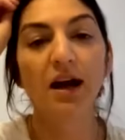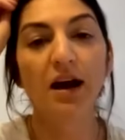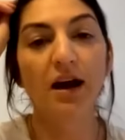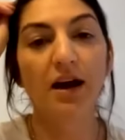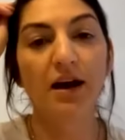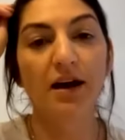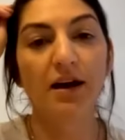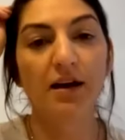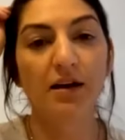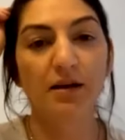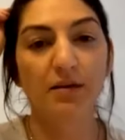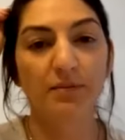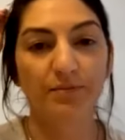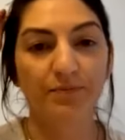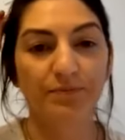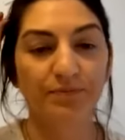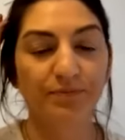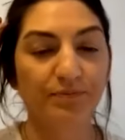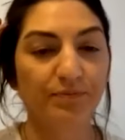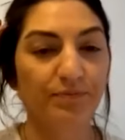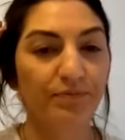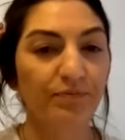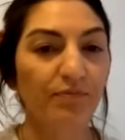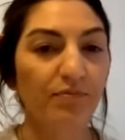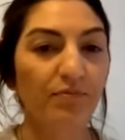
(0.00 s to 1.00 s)
Um,
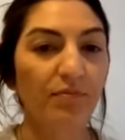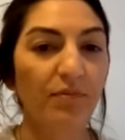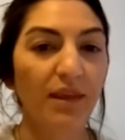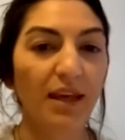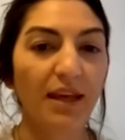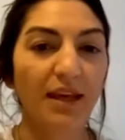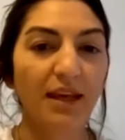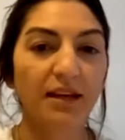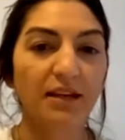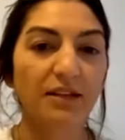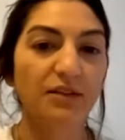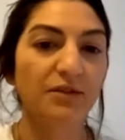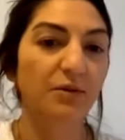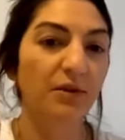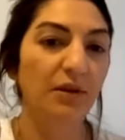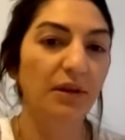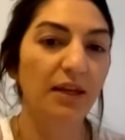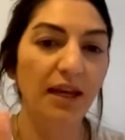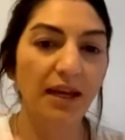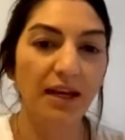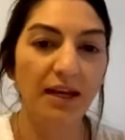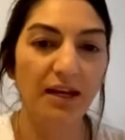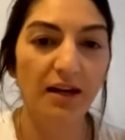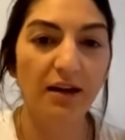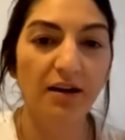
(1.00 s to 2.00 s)
and it's
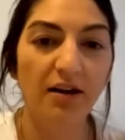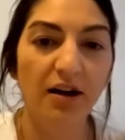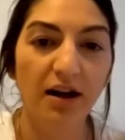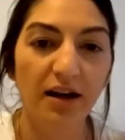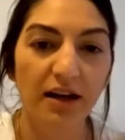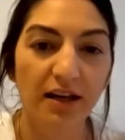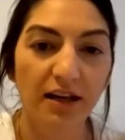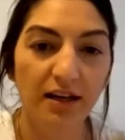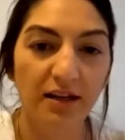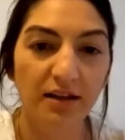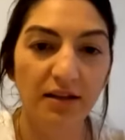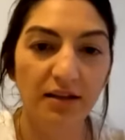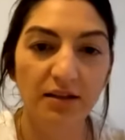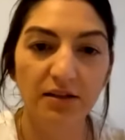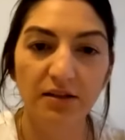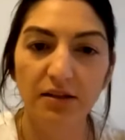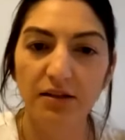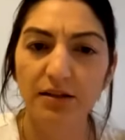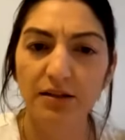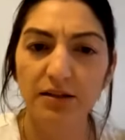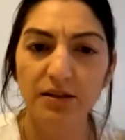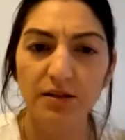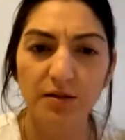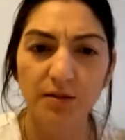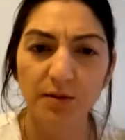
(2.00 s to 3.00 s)
organic cotton. It's
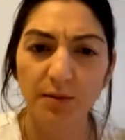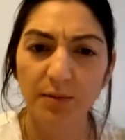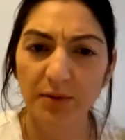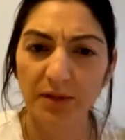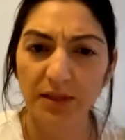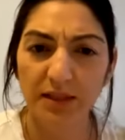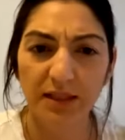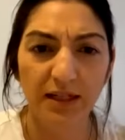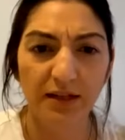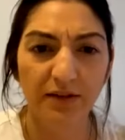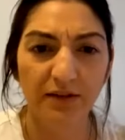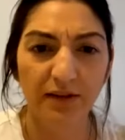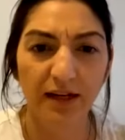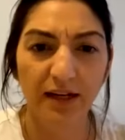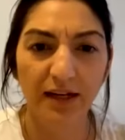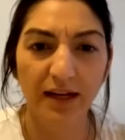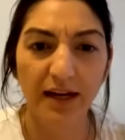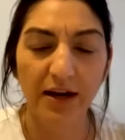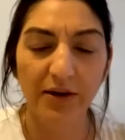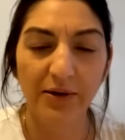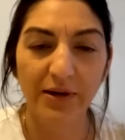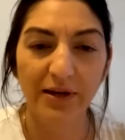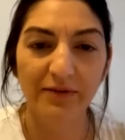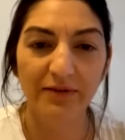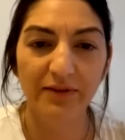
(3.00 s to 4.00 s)
on super sale right
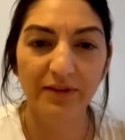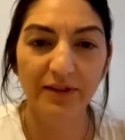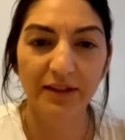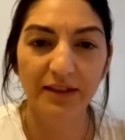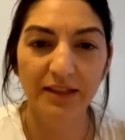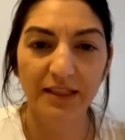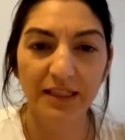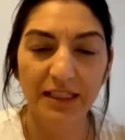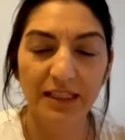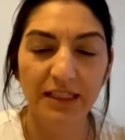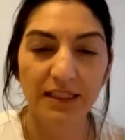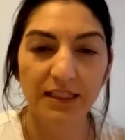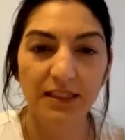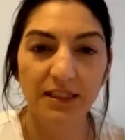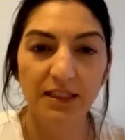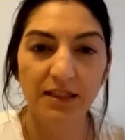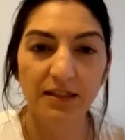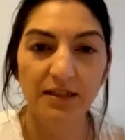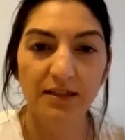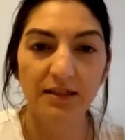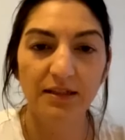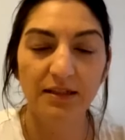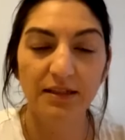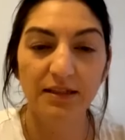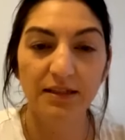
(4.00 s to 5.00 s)
now. I feel like this is
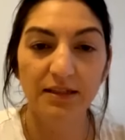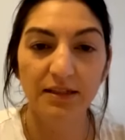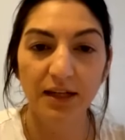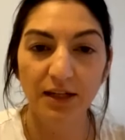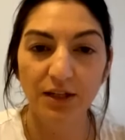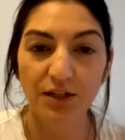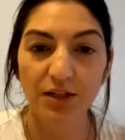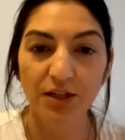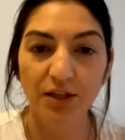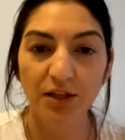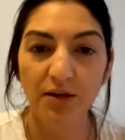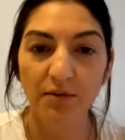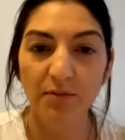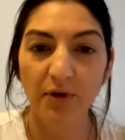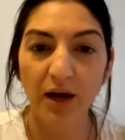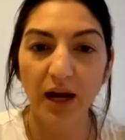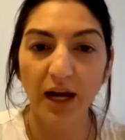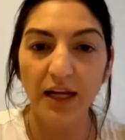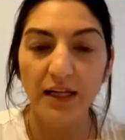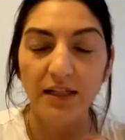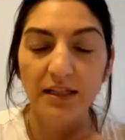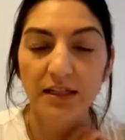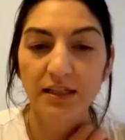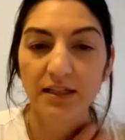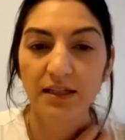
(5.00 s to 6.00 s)
such a good
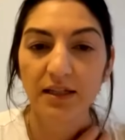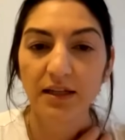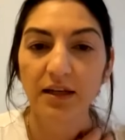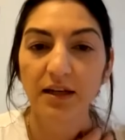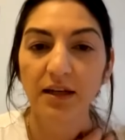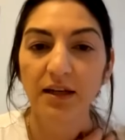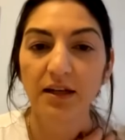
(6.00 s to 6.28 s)
price